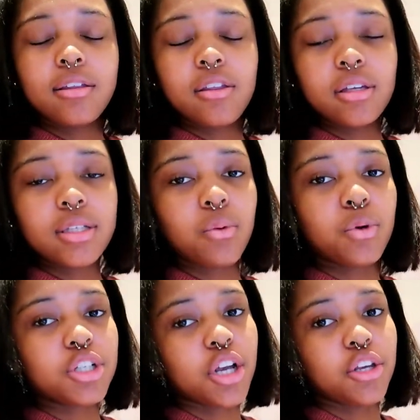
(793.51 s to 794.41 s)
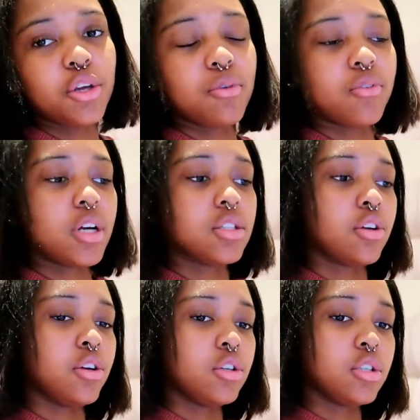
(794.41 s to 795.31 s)
things I wish I knew before I
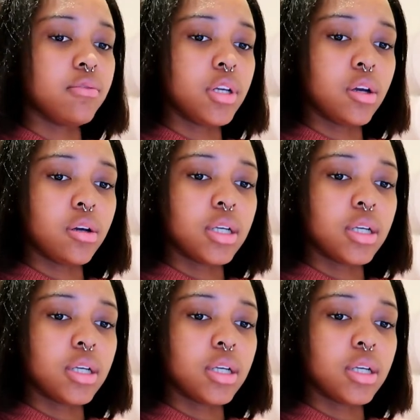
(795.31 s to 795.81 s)
started a YouTube video.